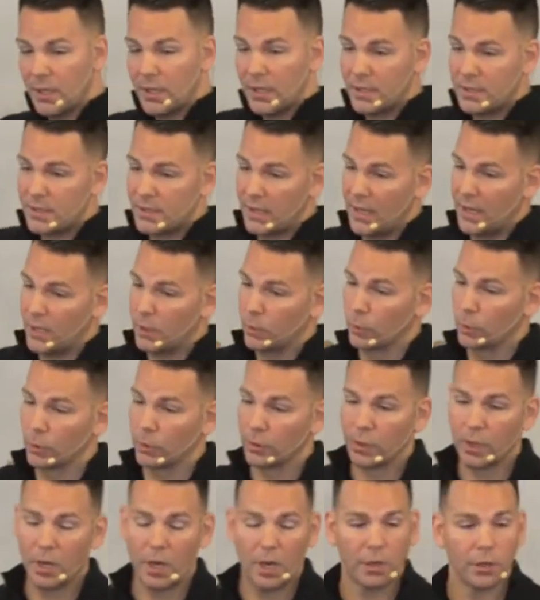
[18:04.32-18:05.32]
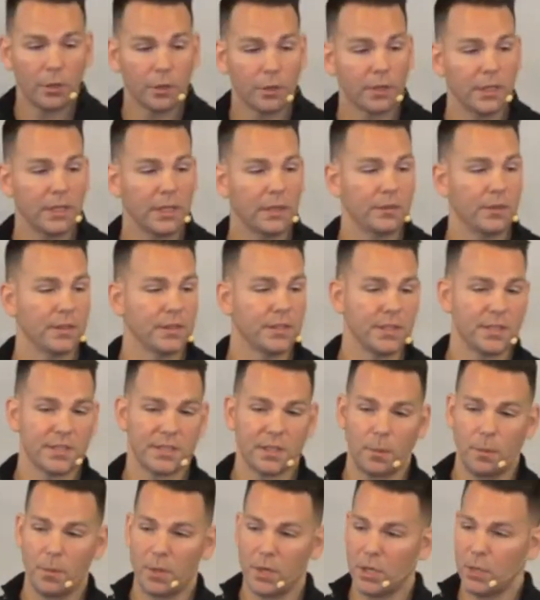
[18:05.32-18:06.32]
to end world hunger, give it to
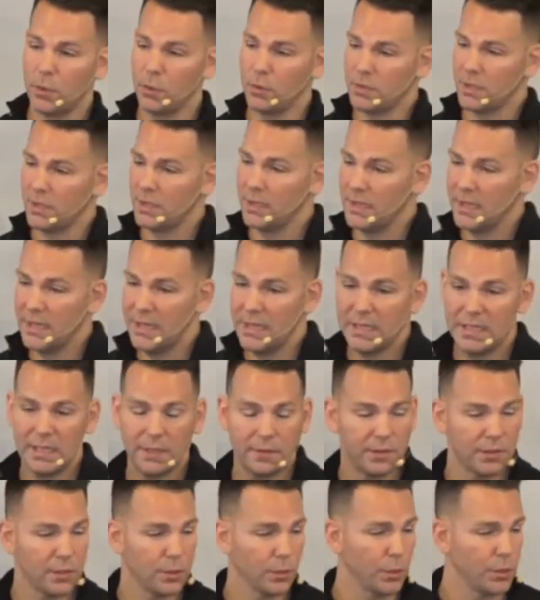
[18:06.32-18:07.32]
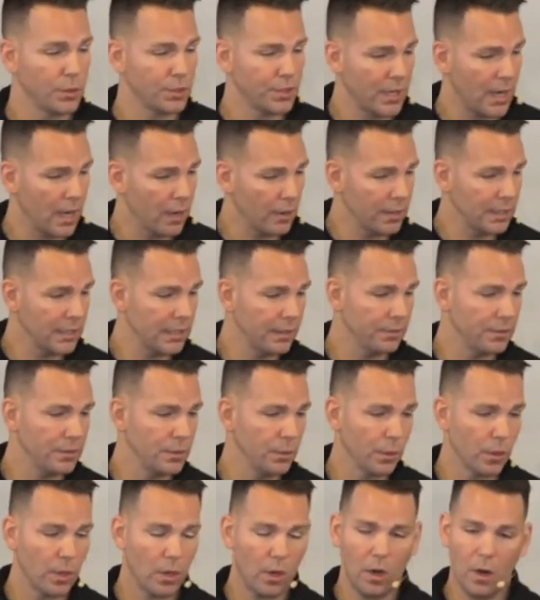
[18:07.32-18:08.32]
somebody who's in need, give it to a charity, give it to
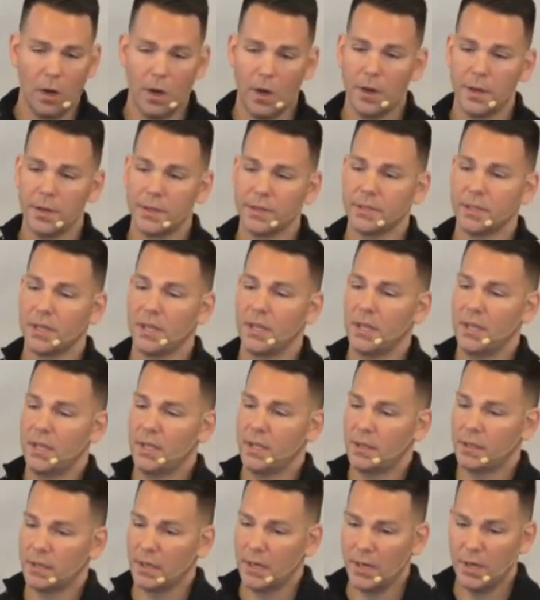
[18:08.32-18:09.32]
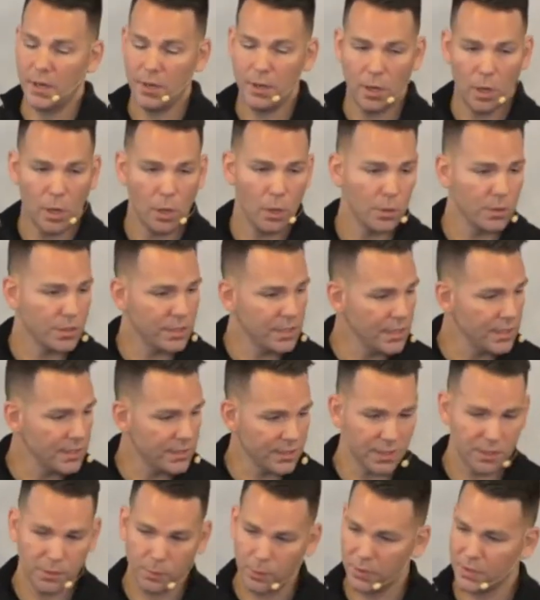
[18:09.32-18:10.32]
a cause that I know
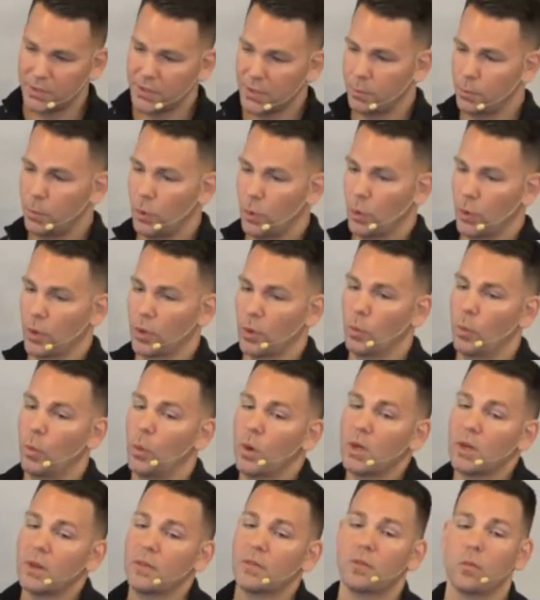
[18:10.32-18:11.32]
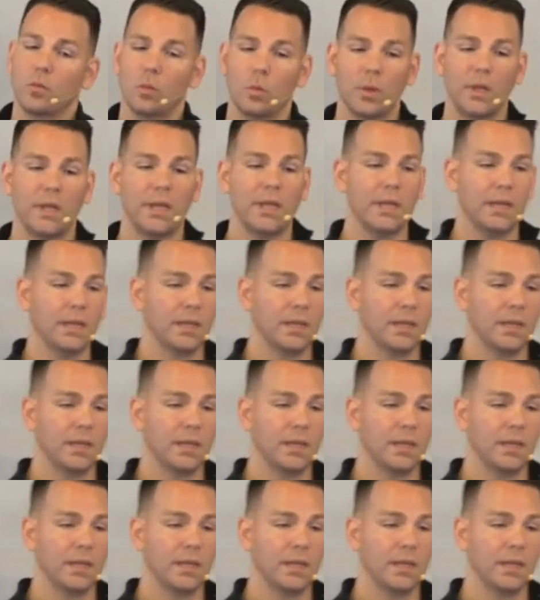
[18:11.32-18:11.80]
Jesus would support. What if we